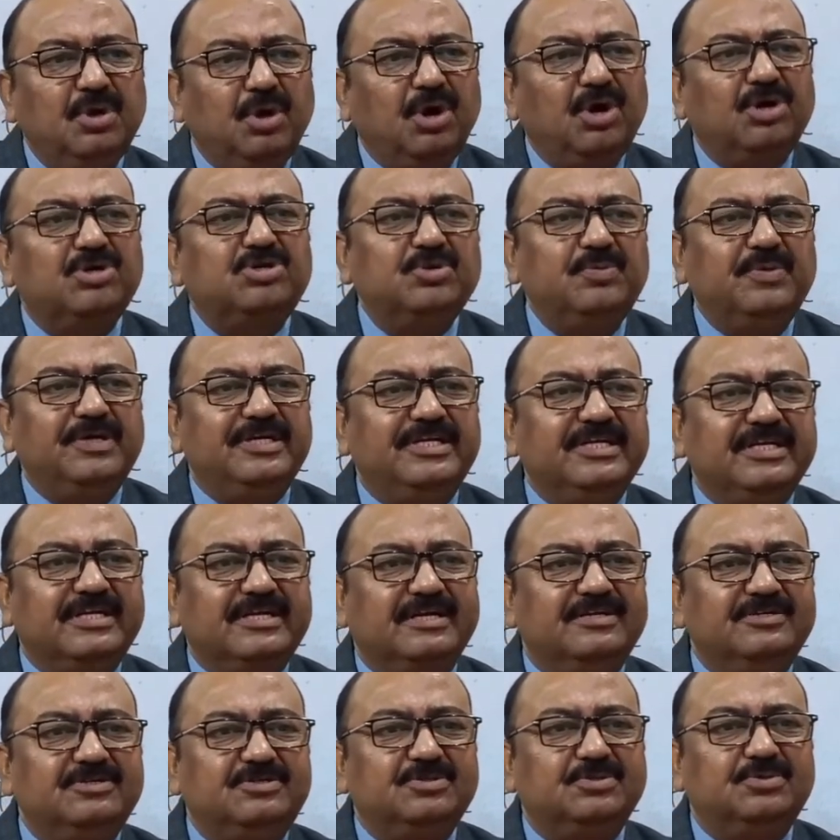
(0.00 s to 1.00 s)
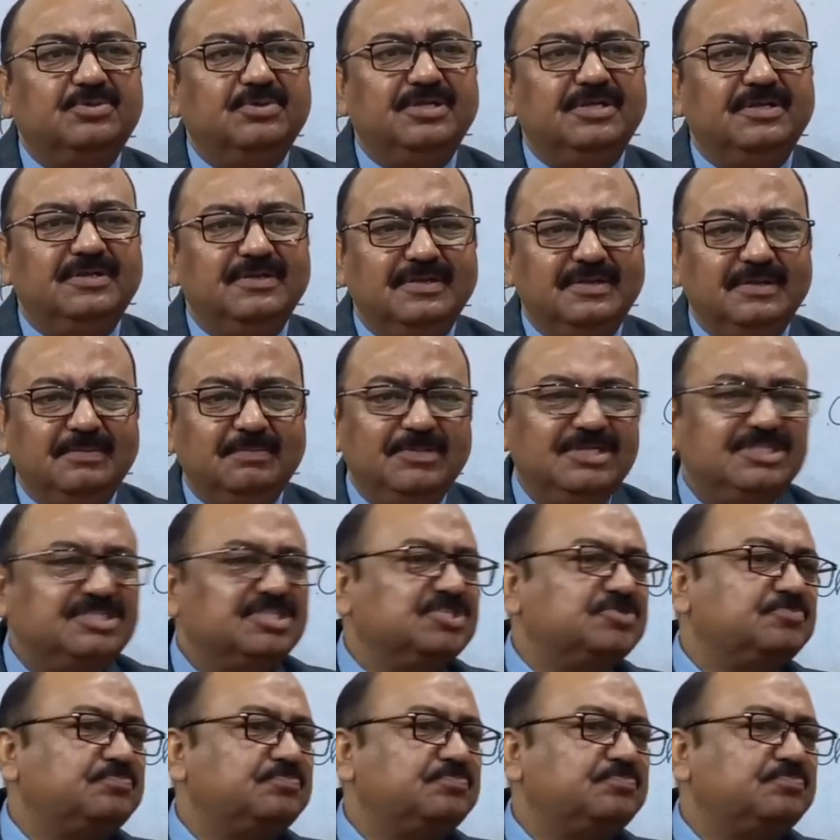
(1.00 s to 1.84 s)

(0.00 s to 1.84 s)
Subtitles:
Automatic control. This is